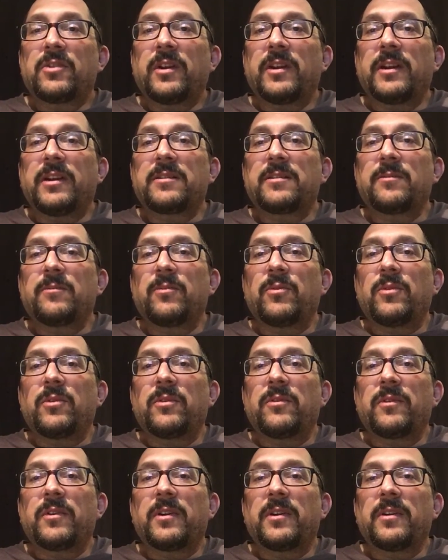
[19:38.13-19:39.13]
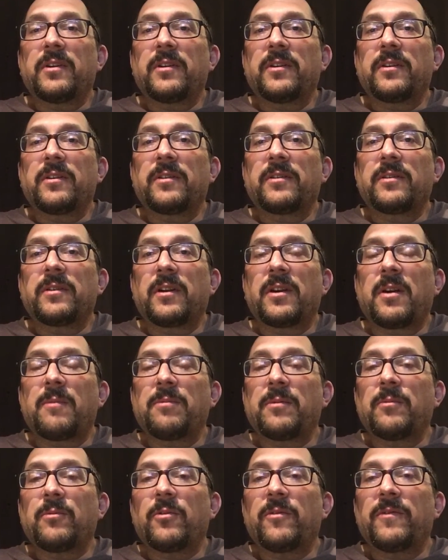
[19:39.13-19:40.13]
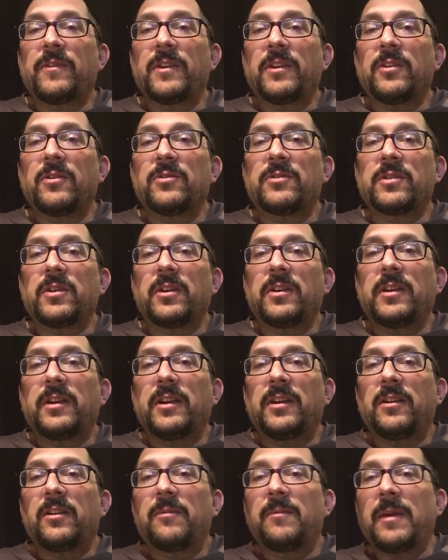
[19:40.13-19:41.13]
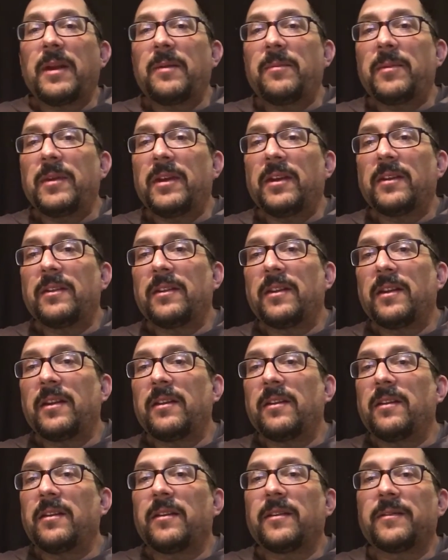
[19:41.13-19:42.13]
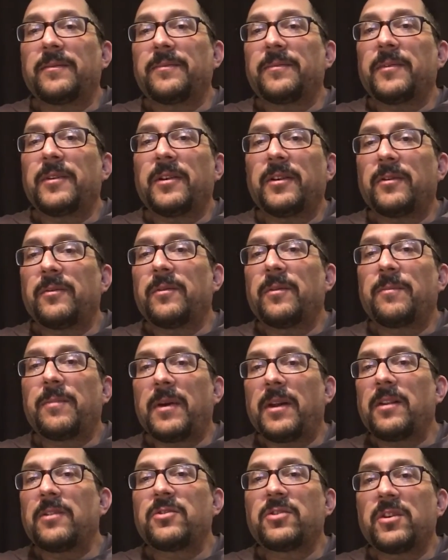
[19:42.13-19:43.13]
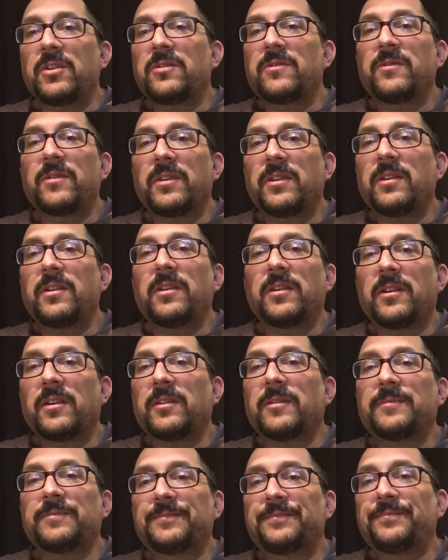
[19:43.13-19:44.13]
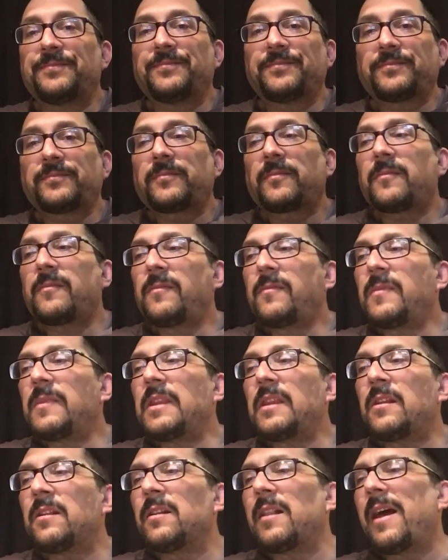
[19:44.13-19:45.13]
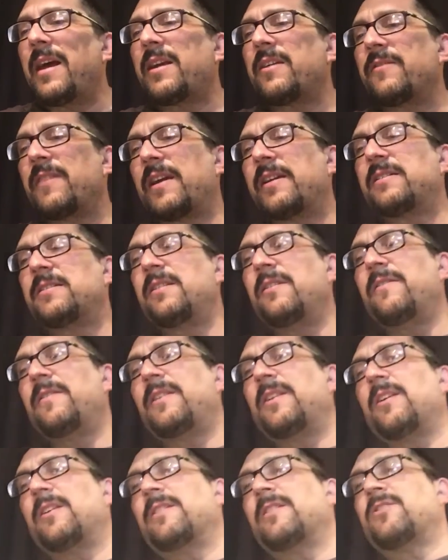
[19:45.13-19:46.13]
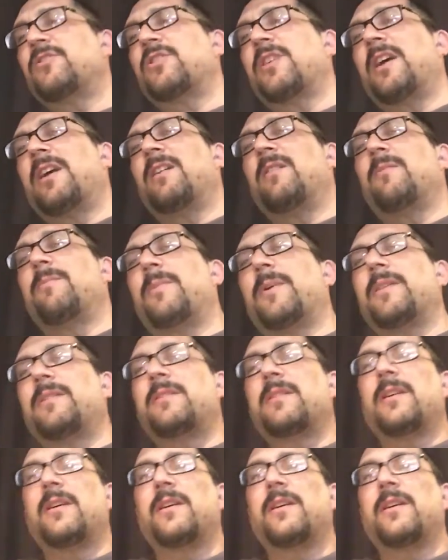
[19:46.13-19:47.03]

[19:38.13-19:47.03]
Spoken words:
get some more, a couple of more videos done here maybe, and then you know, apologize for the lack of activity on the channel, but